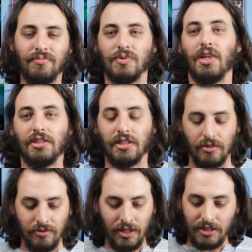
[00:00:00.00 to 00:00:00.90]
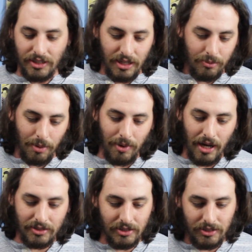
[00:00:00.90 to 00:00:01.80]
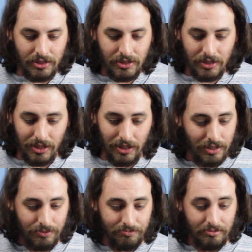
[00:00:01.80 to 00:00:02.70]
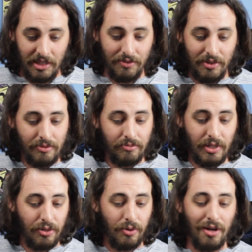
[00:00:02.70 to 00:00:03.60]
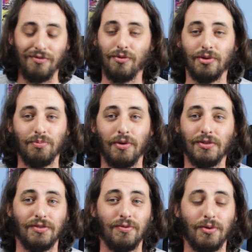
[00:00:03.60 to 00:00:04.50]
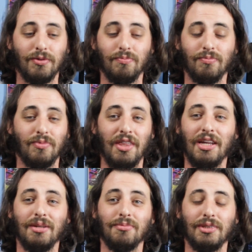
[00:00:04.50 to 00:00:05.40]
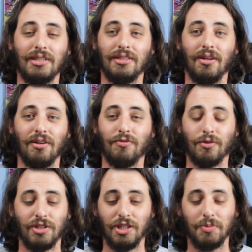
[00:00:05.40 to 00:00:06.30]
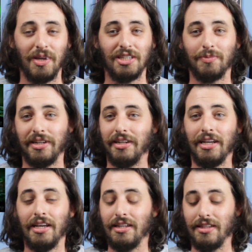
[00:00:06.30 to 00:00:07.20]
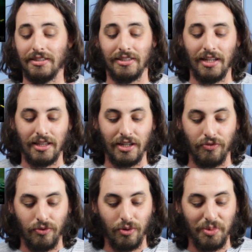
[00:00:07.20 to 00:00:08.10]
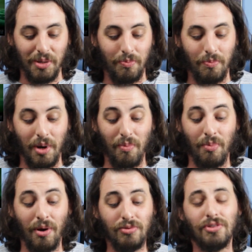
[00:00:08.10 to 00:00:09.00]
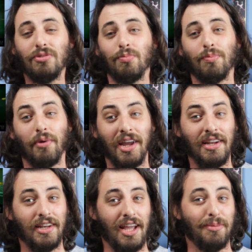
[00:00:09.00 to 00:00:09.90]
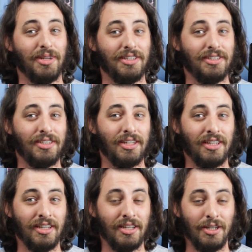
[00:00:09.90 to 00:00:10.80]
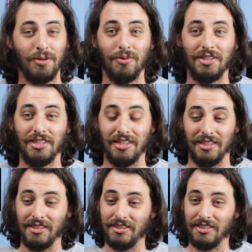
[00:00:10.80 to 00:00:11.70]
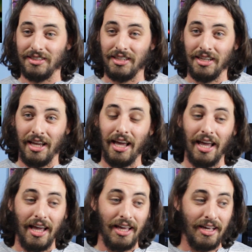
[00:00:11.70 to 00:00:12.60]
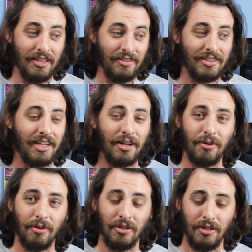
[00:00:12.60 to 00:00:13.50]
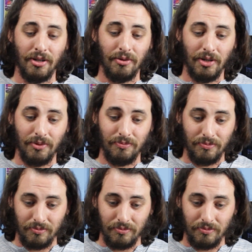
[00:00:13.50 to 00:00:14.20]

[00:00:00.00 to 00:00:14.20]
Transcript: doesn't tick my boxes. Even Postal 4 themes and Unfortunate Spacemen does nothing for me. But Postal Brain Damaged, which looks like a